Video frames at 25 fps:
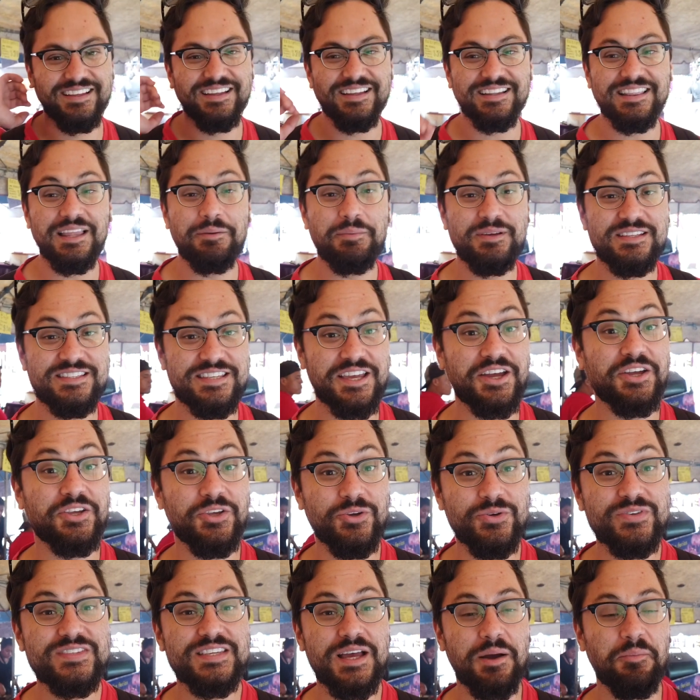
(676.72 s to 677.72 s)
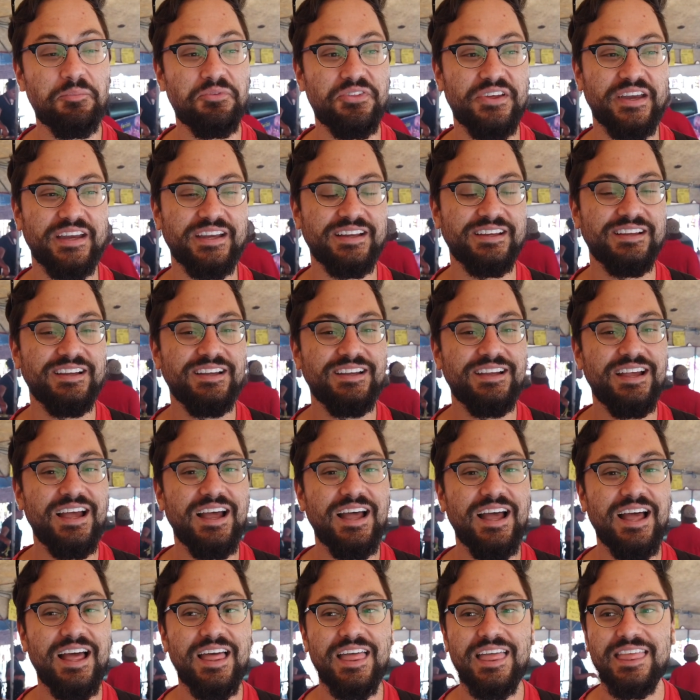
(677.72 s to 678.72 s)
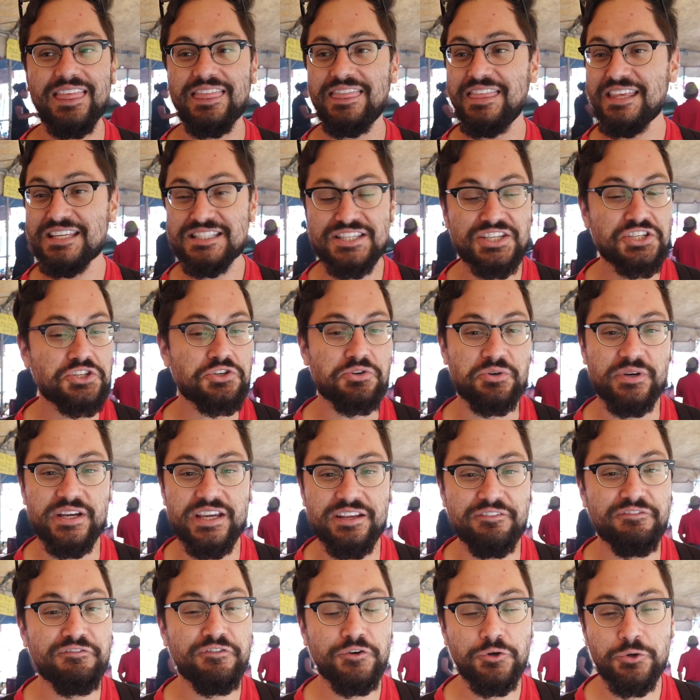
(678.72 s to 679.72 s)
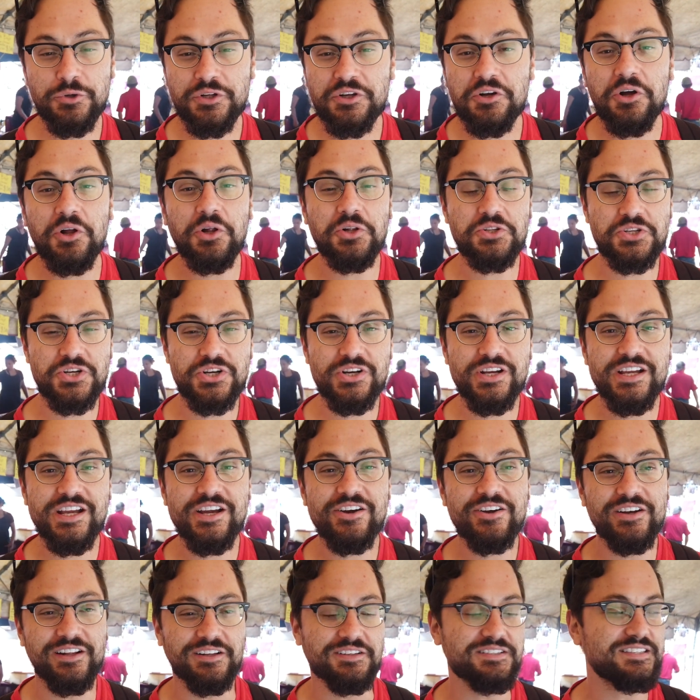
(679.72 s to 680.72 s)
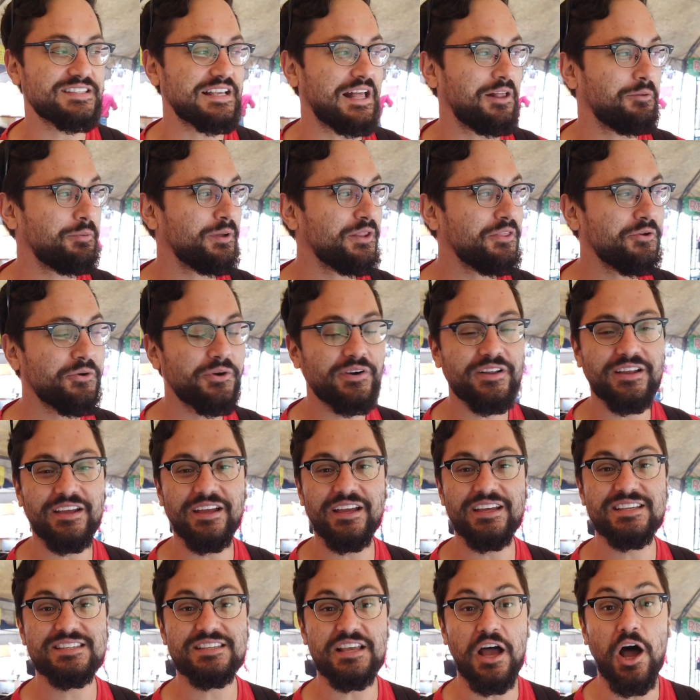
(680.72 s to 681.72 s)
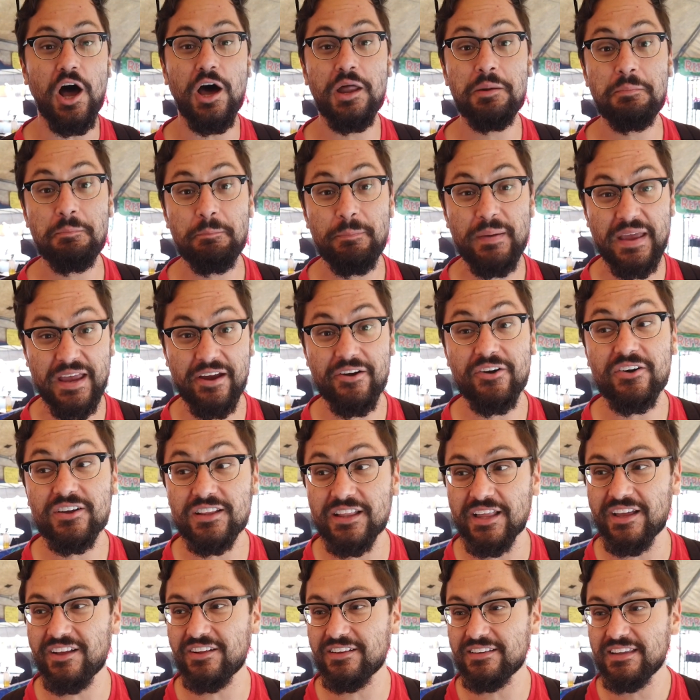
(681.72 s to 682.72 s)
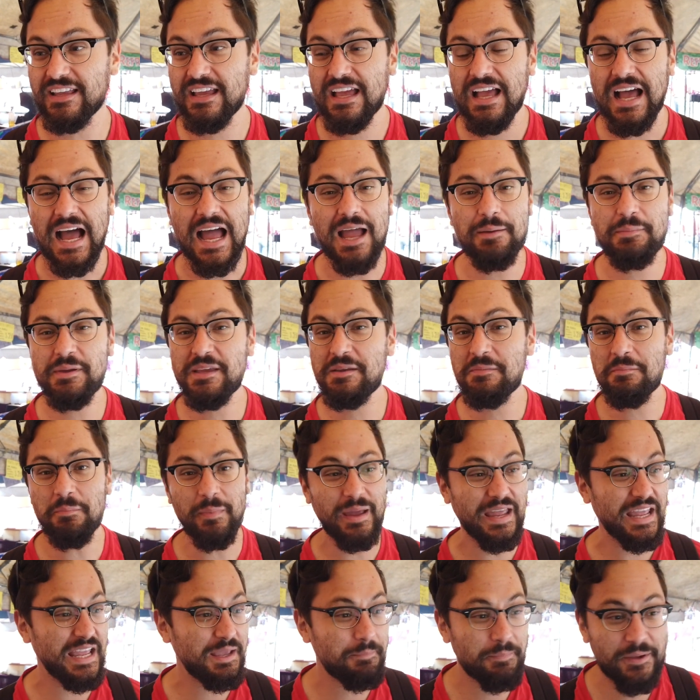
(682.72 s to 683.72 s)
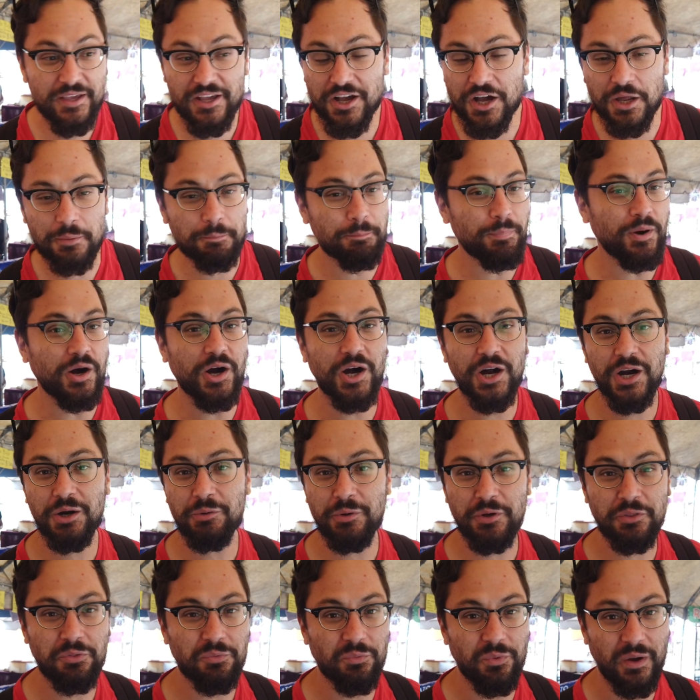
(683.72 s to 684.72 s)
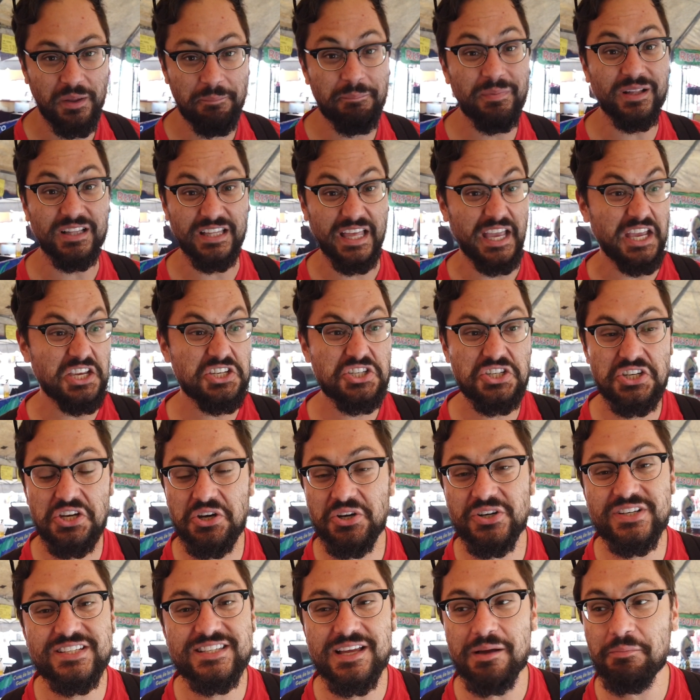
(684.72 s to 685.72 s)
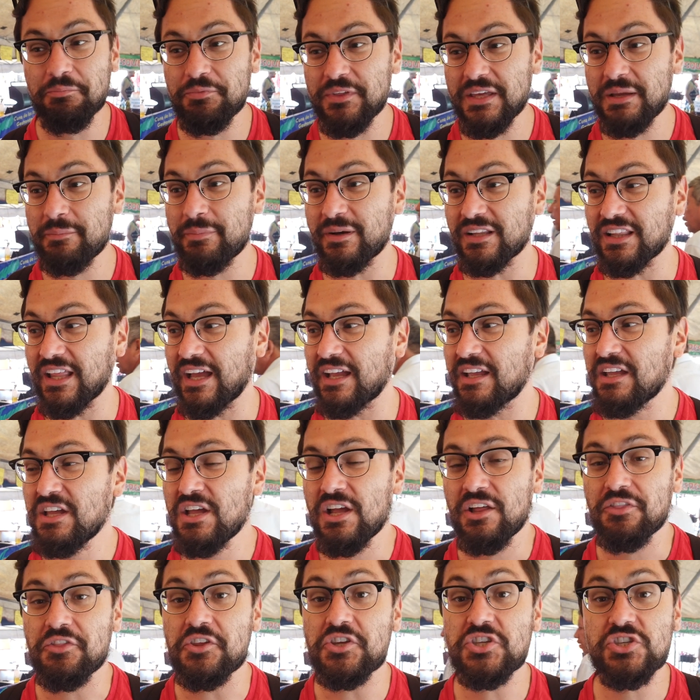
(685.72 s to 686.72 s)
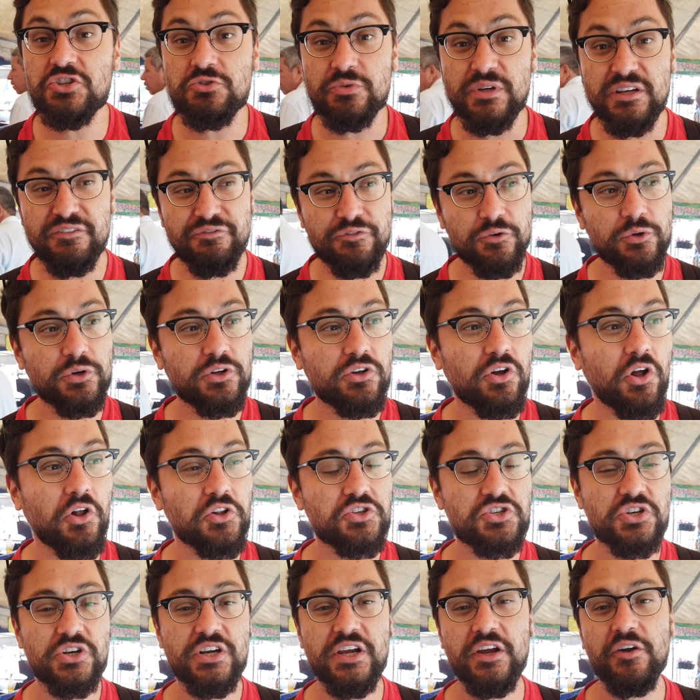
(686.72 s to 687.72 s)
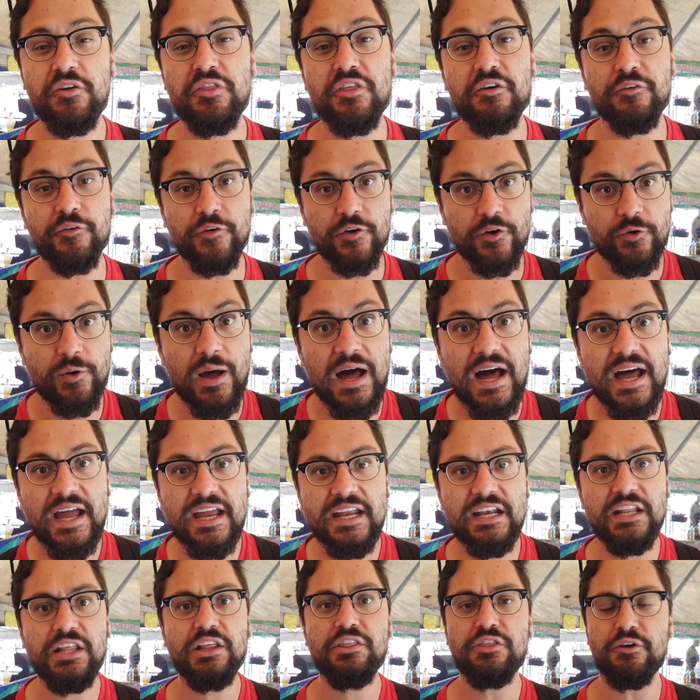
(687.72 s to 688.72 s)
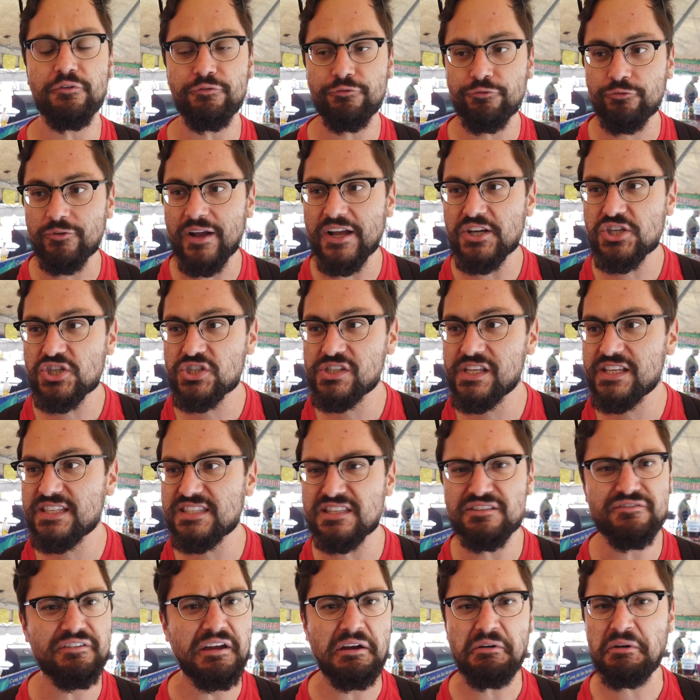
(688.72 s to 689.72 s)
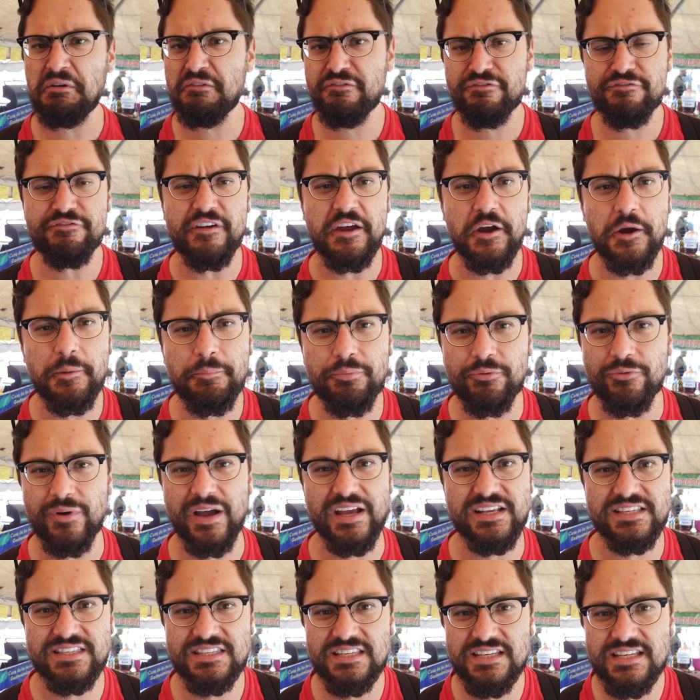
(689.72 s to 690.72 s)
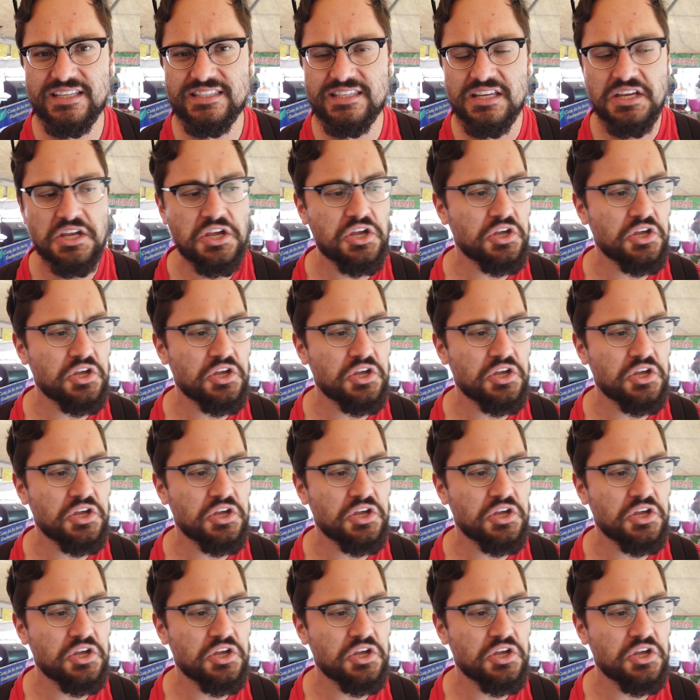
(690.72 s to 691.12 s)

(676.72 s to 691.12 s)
yeah. Let me tell you something this street food culture here in El Salvador is unparalleled. I mean, maybe on par with like, Malaysia or something, but like the street food culture here, the variety, the freshness, the very fair prices,